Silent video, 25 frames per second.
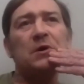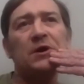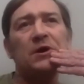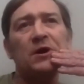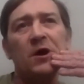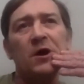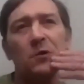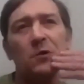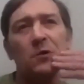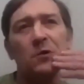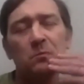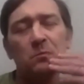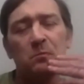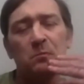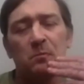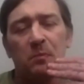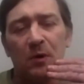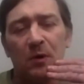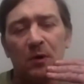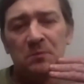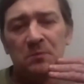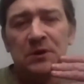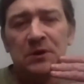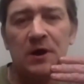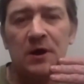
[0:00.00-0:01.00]
around
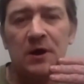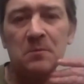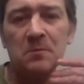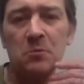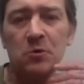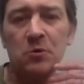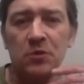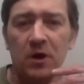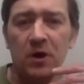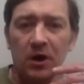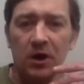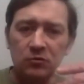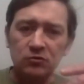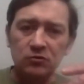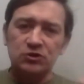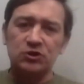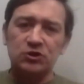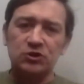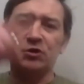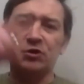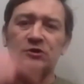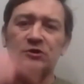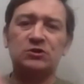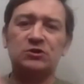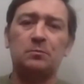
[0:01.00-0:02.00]
Birmingham, on the
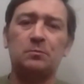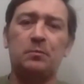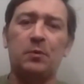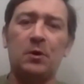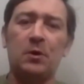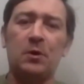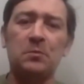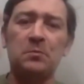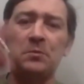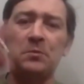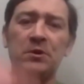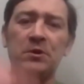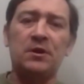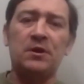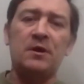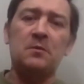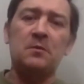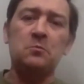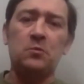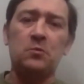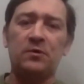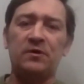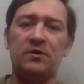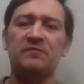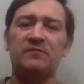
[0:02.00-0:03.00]
outskirts of Birmingham,
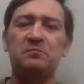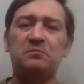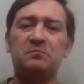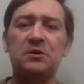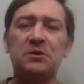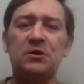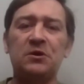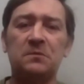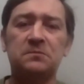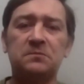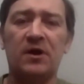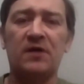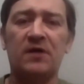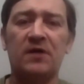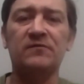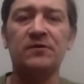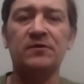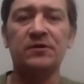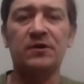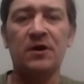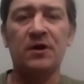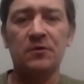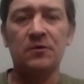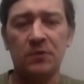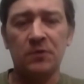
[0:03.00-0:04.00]
when I've that been up sense. traveling
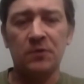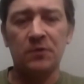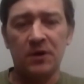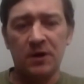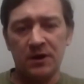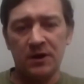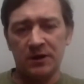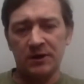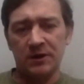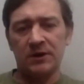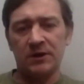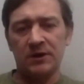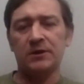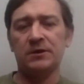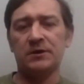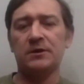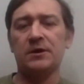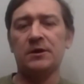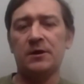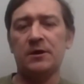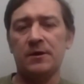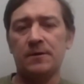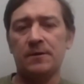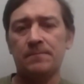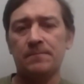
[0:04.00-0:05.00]
around that
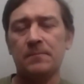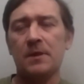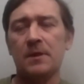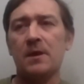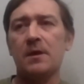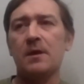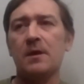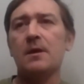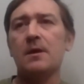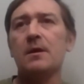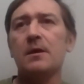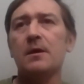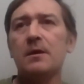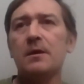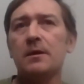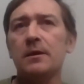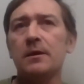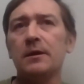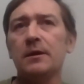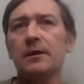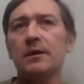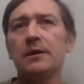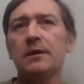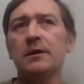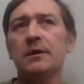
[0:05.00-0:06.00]
area.
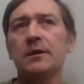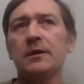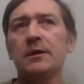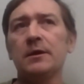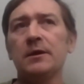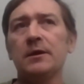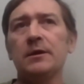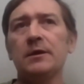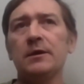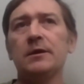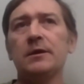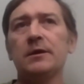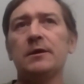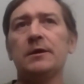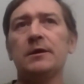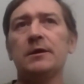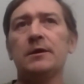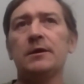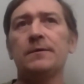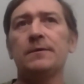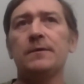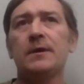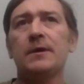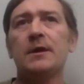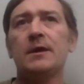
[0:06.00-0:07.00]

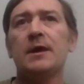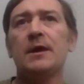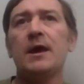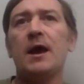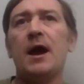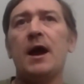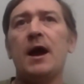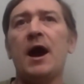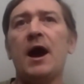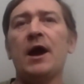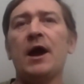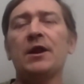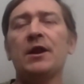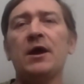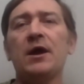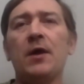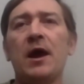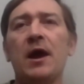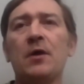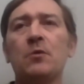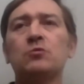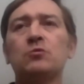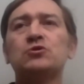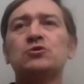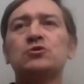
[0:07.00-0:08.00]
Uh, and I,
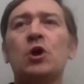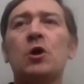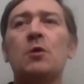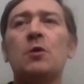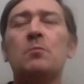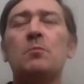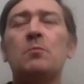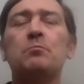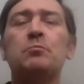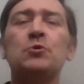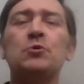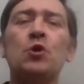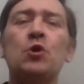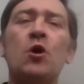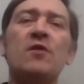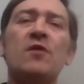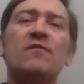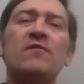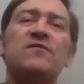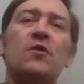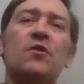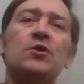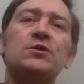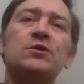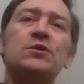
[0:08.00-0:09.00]
I, was up North
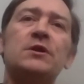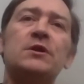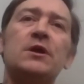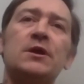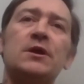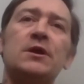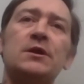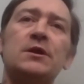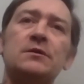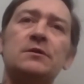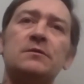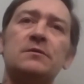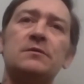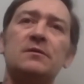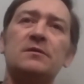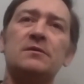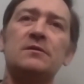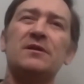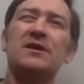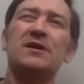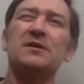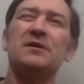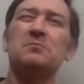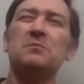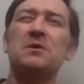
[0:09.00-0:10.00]
London,
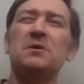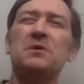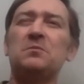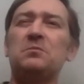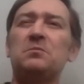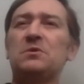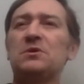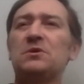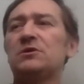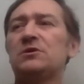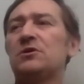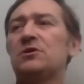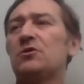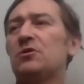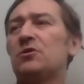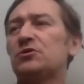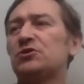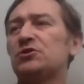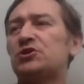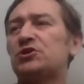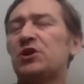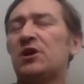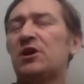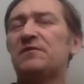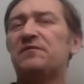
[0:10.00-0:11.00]
like maybe
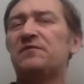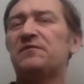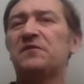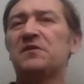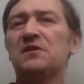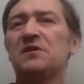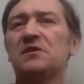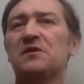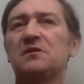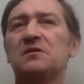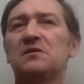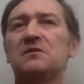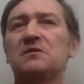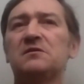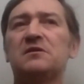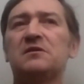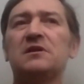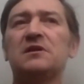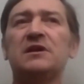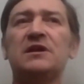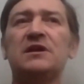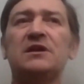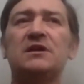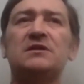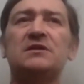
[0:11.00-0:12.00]
Sheffield,
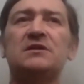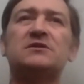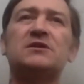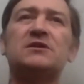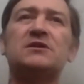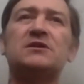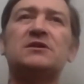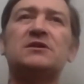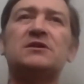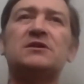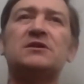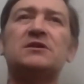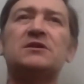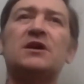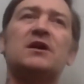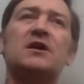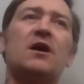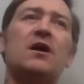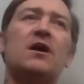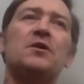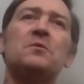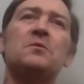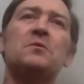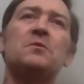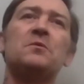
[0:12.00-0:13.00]
Leeds. I
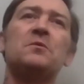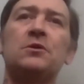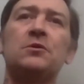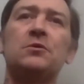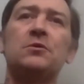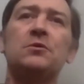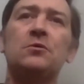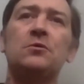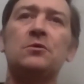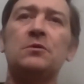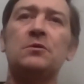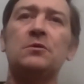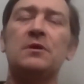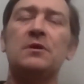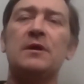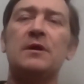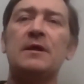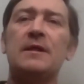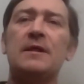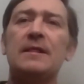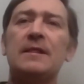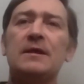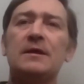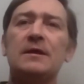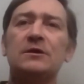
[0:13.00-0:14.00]
can't remember, you know.
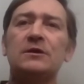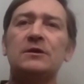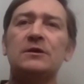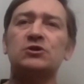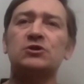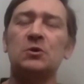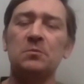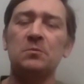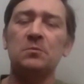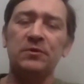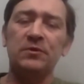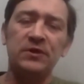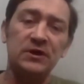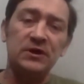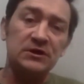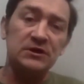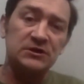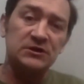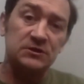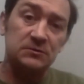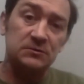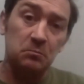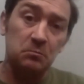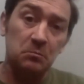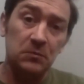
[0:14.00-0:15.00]
Some of
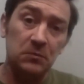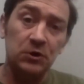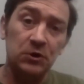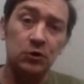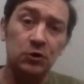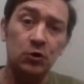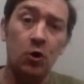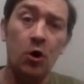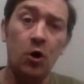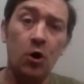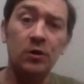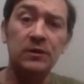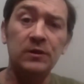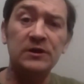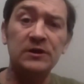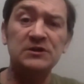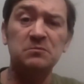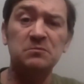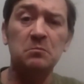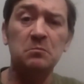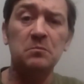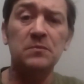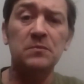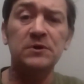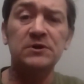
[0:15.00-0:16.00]
these, you know, all these
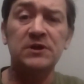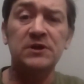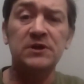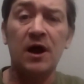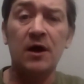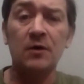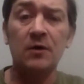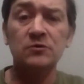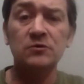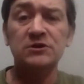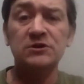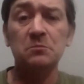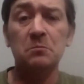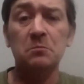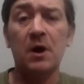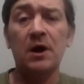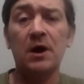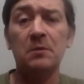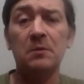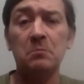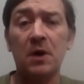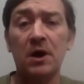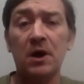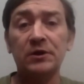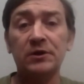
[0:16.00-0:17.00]
the towns that Mar
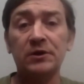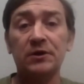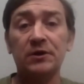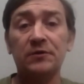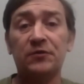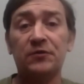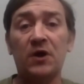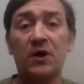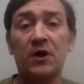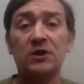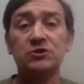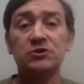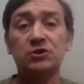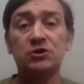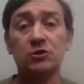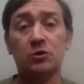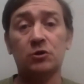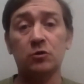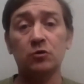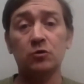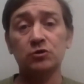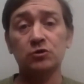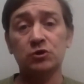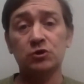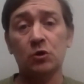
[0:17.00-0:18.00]
Margaret Thatcher
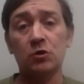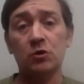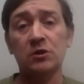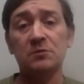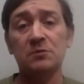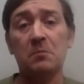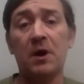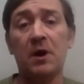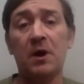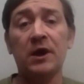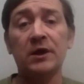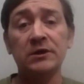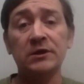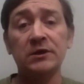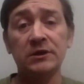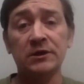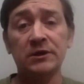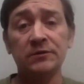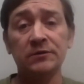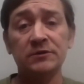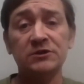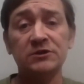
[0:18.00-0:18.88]
closed all the mining and the